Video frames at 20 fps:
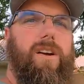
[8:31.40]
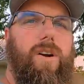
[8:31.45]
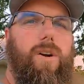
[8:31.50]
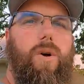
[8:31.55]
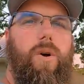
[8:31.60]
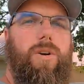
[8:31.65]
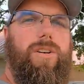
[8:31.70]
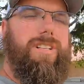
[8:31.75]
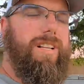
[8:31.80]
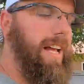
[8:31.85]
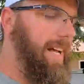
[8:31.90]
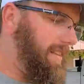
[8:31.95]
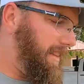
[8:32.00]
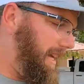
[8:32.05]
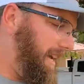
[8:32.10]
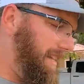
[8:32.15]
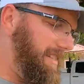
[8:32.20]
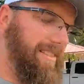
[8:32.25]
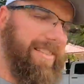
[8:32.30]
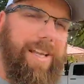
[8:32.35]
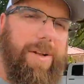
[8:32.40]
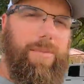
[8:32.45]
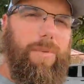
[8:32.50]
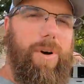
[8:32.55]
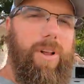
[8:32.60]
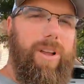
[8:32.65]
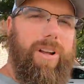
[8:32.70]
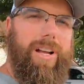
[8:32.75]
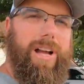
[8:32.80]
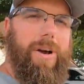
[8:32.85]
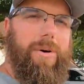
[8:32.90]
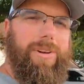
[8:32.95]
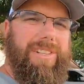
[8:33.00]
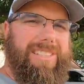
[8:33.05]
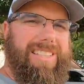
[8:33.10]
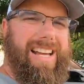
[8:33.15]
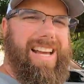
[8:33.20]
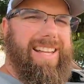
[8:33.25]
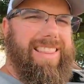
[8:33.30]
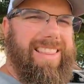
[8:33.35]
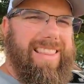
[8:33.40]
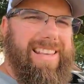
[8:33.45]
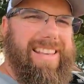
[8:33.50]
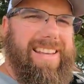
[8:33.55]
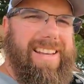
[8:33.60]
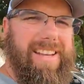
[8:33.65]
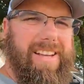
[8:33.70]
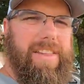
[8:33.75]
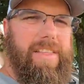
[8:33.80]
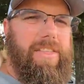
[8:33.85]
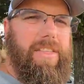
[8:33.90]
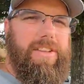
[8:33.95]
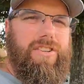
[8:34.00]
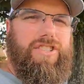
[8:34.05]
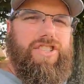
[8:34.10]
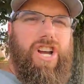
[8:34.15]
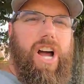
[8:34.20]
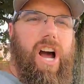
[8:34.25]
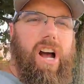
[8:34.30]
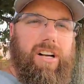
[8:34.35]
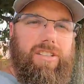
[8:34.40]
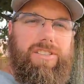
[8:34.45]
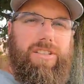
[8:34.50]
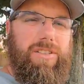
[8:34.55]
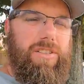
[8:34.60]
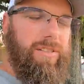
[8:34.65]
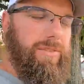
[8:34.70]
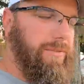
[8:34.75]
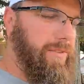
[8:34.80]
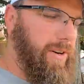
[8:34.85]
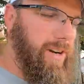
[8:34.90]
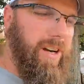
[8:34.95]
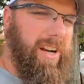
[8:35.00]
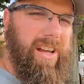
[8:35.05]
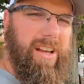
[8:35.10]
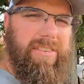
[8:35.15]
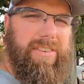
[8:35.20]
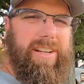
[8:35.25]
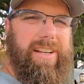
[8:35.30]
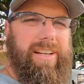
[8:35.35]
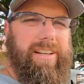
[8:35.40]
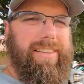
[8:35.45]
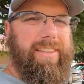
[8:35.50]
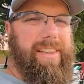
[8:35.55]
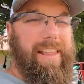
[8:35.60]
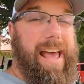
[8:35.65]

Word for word: Of course, like Lane said a while ago, it's got the uh, the shocks on the front of it.